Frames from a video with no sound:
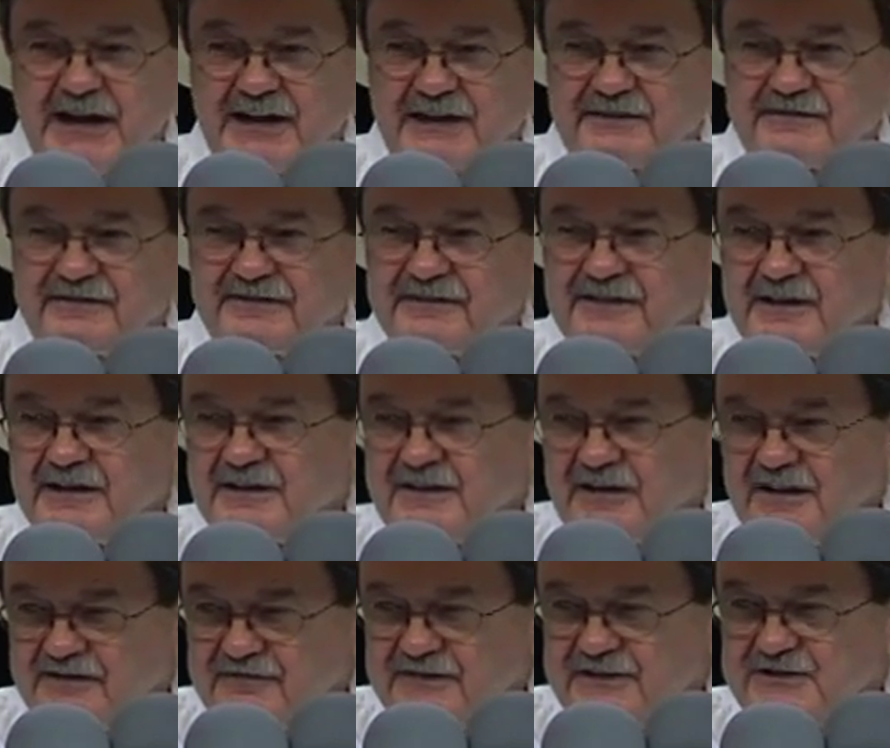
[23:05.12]
out of,
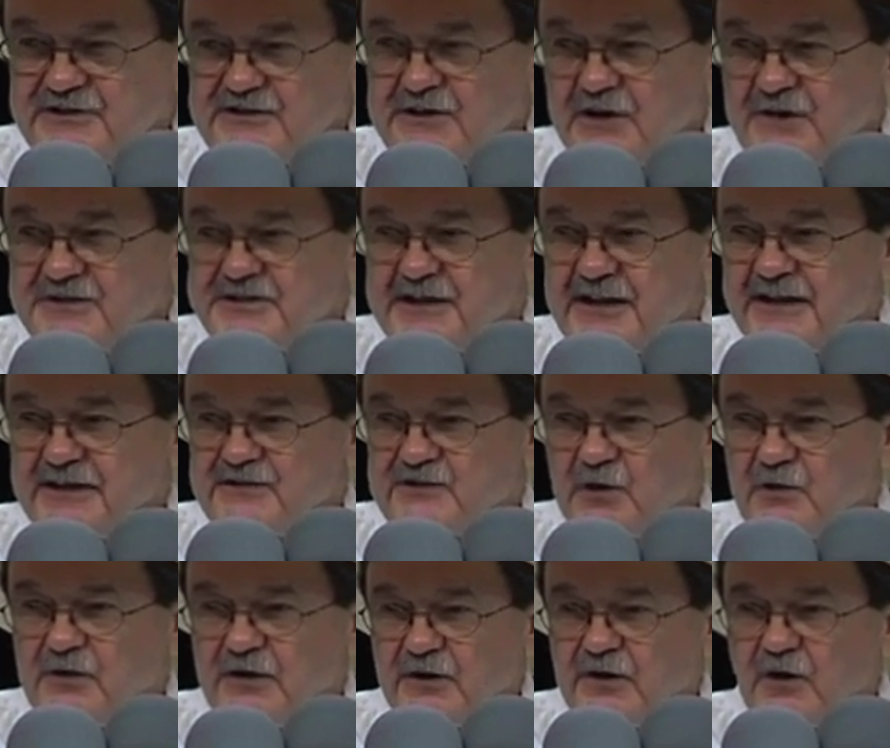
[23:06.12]
of this tar sands
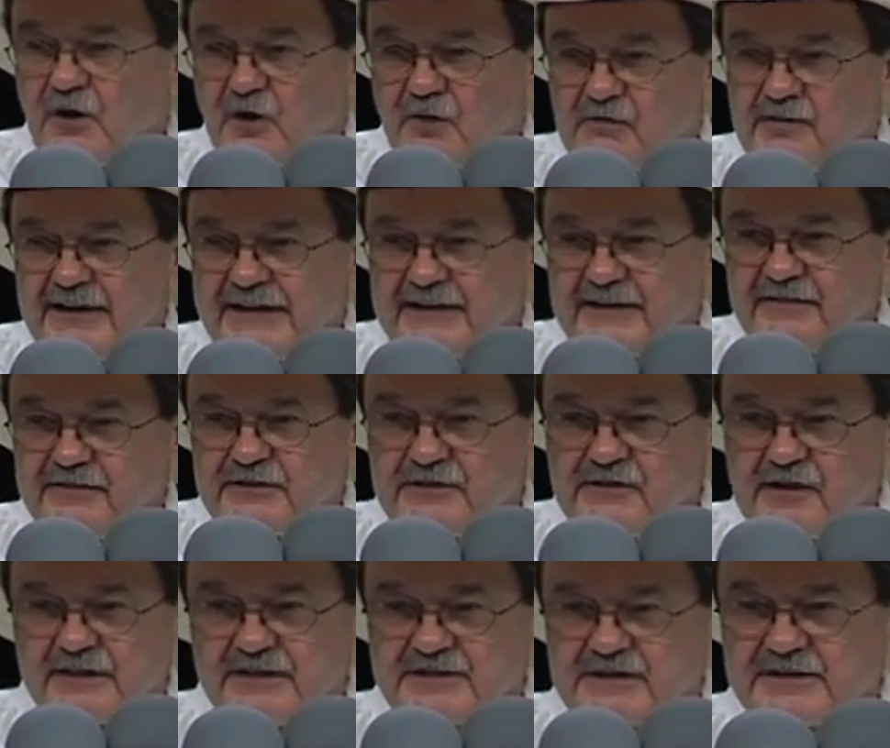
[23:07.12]
oil already in the
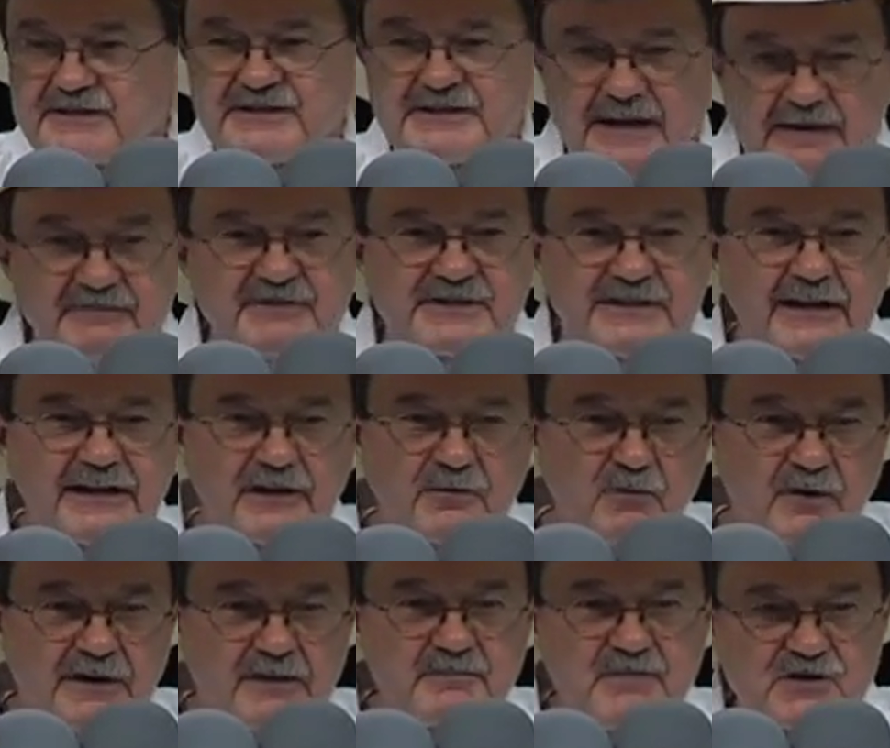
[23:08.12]
United States. Devastating.
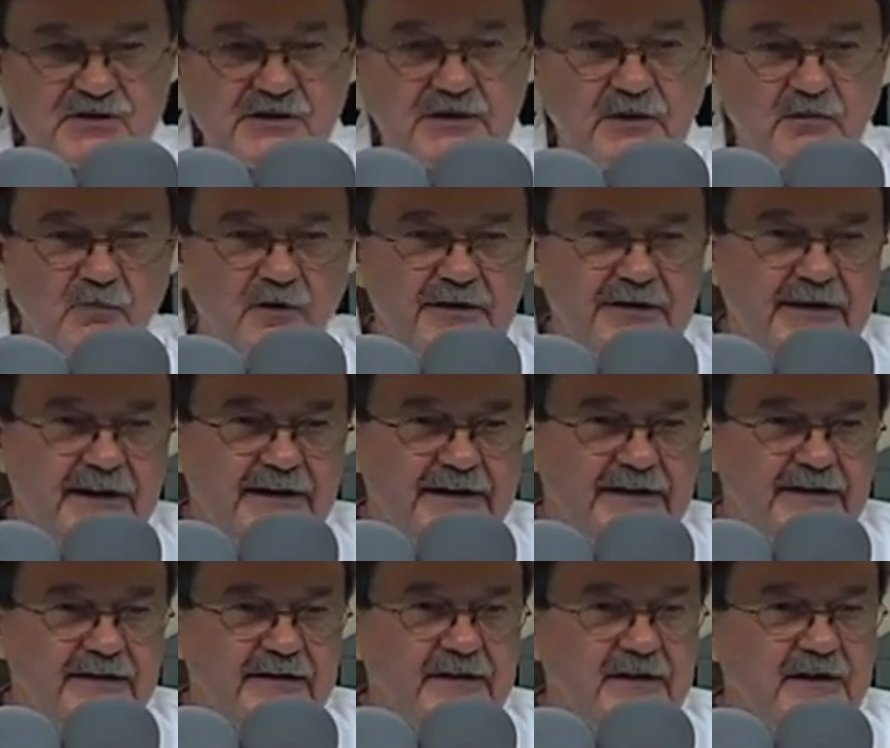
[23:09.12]
One in Michigan, one down
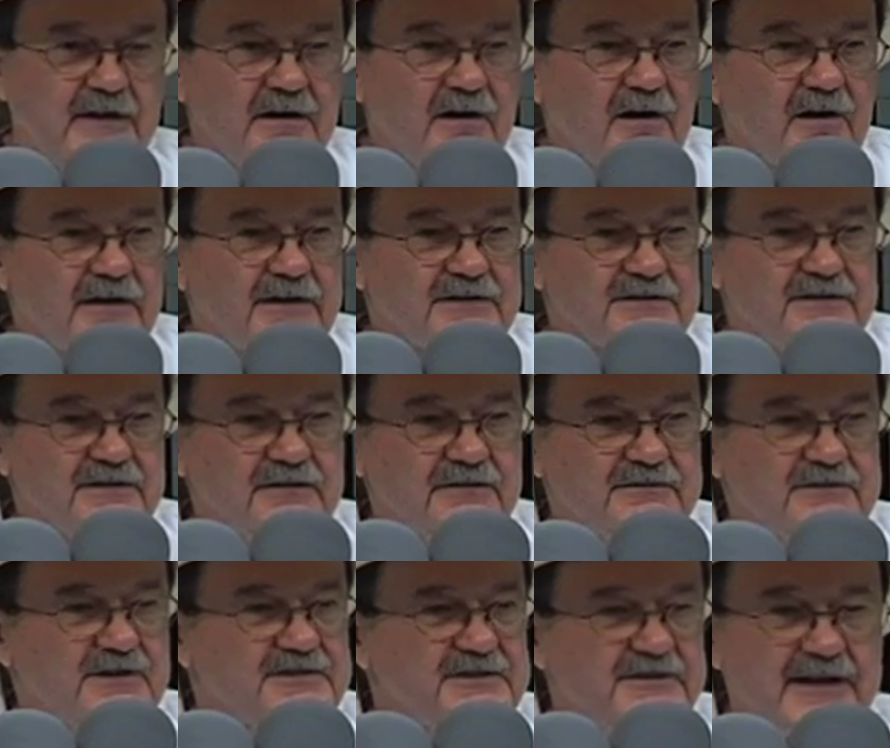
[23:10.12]
in Arkansas.
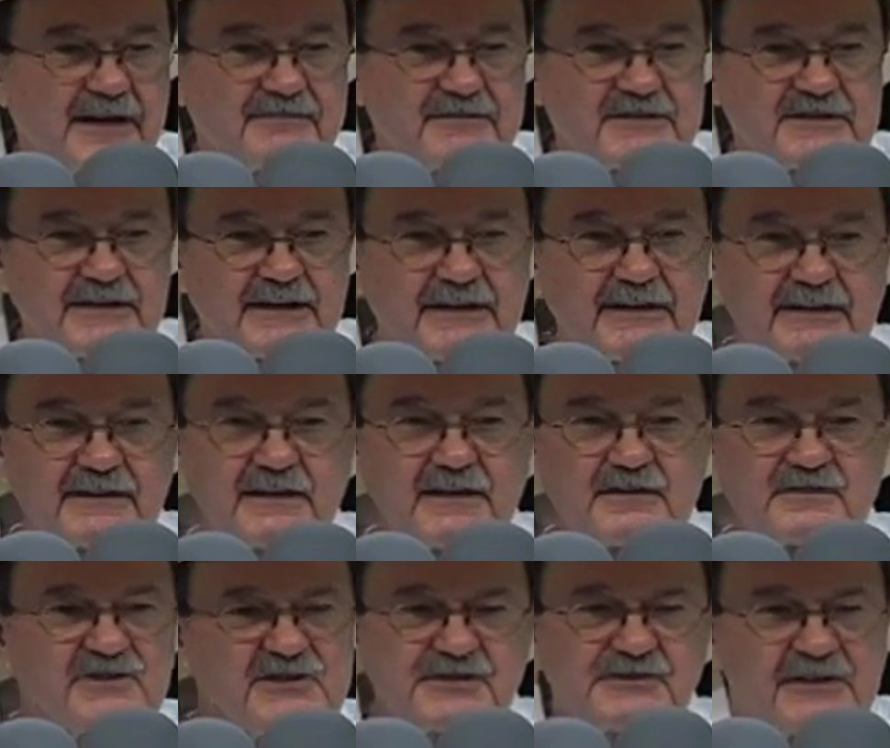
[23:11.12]
Just devastating.
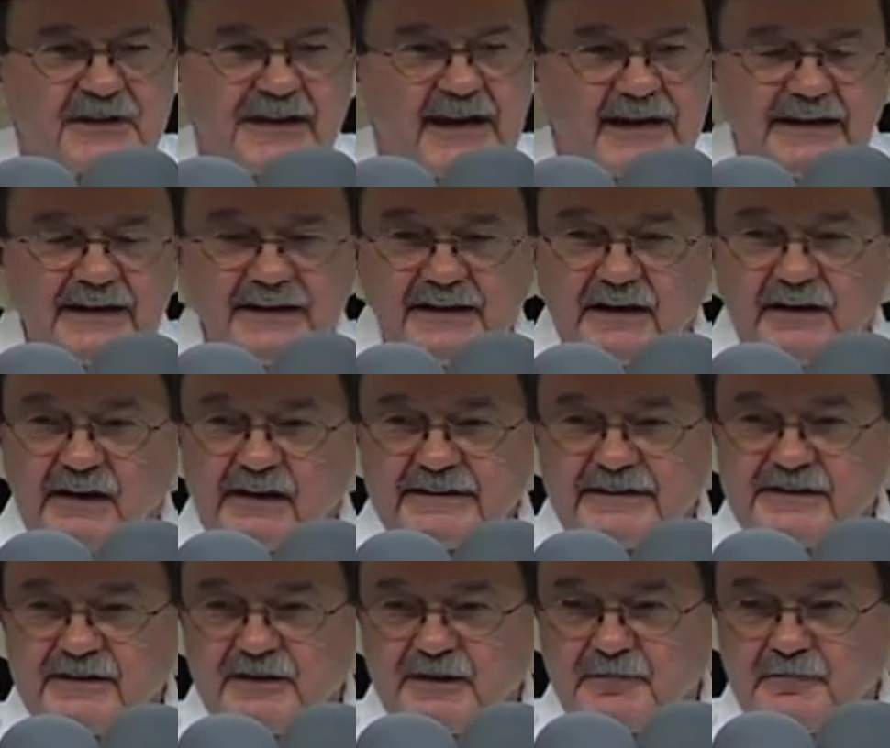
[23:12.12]
Still can't get it
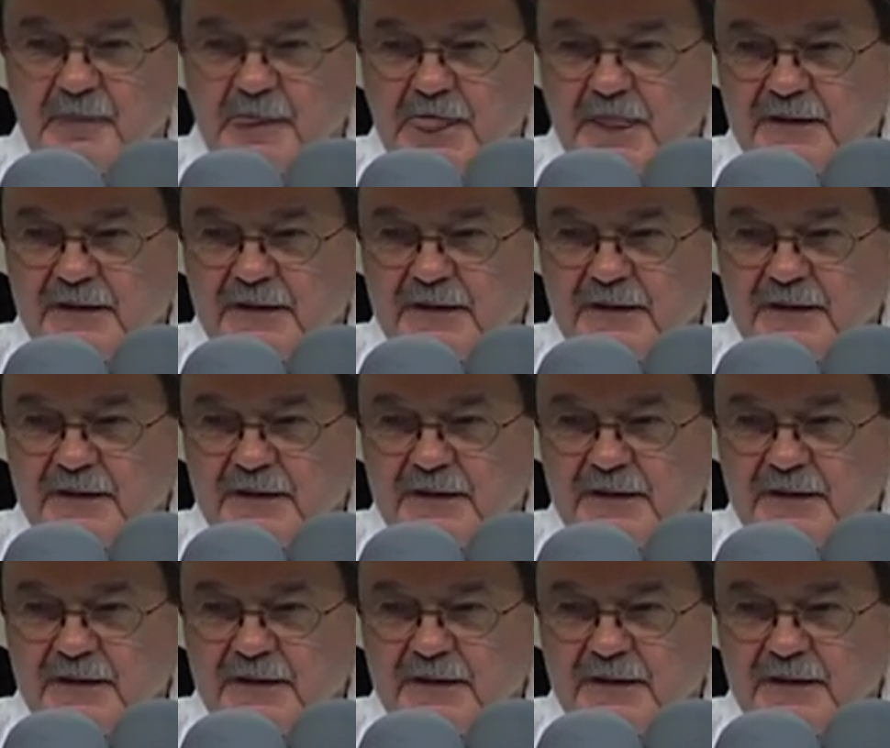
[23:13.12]
cleaned up.